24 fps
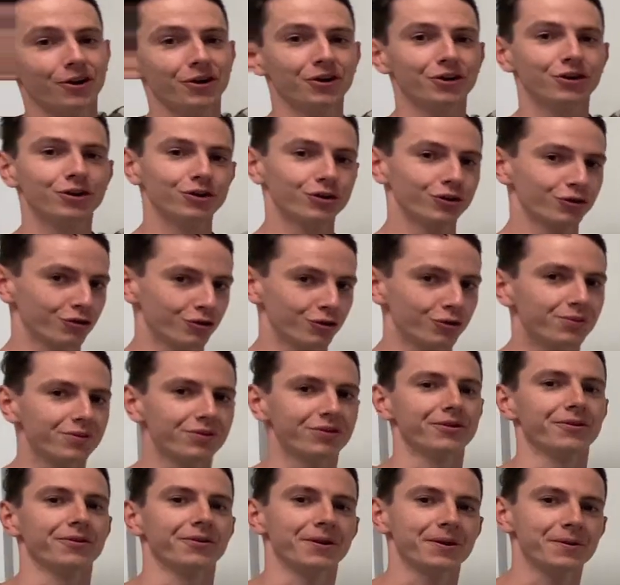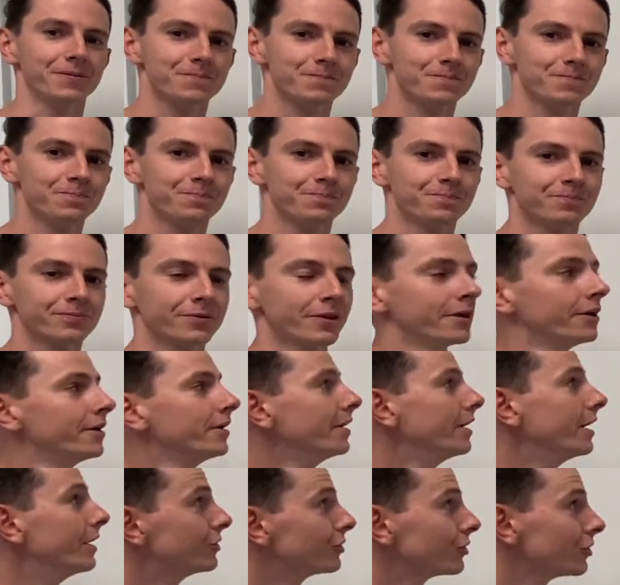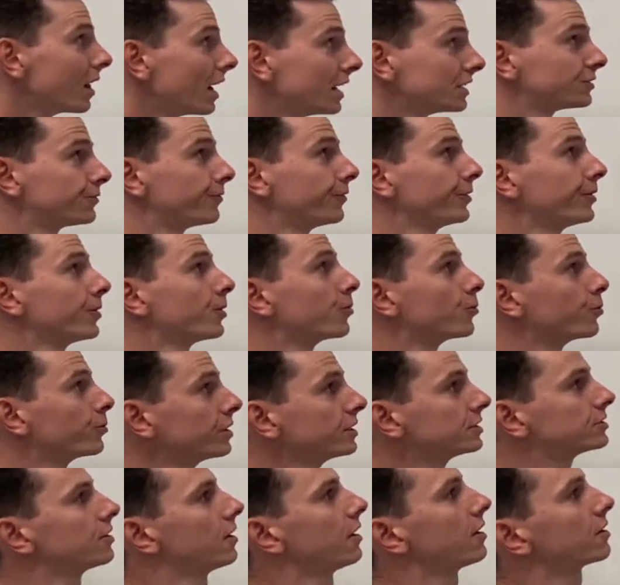on group theory. In the last video, we